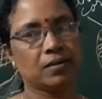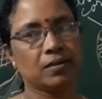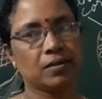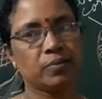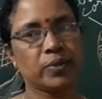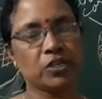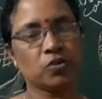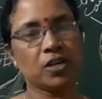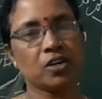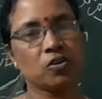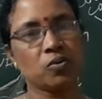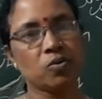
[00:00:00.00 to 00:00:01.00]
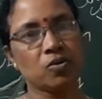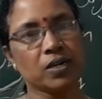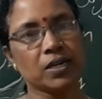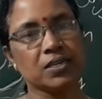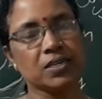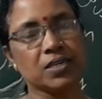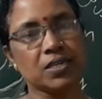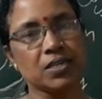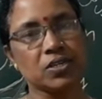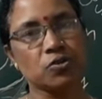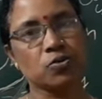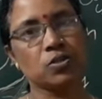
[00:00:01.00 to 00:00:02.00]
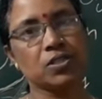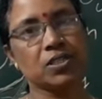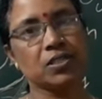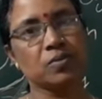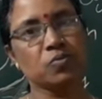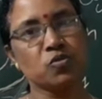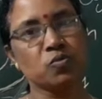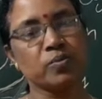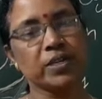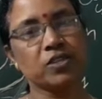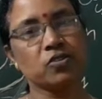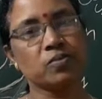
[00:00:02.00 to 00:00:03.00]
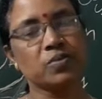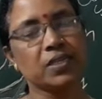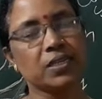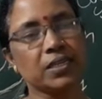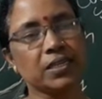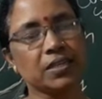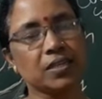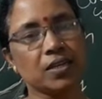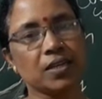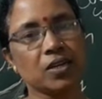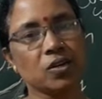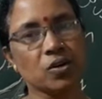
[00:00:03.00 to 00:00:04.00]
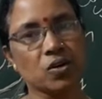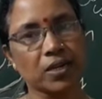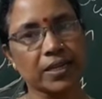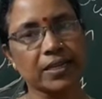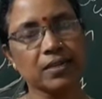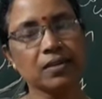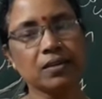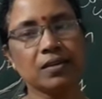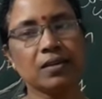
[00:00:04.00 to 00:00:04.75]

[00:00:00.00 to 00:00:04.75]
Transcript: Medulla oblongata controls the movement of the internal organ.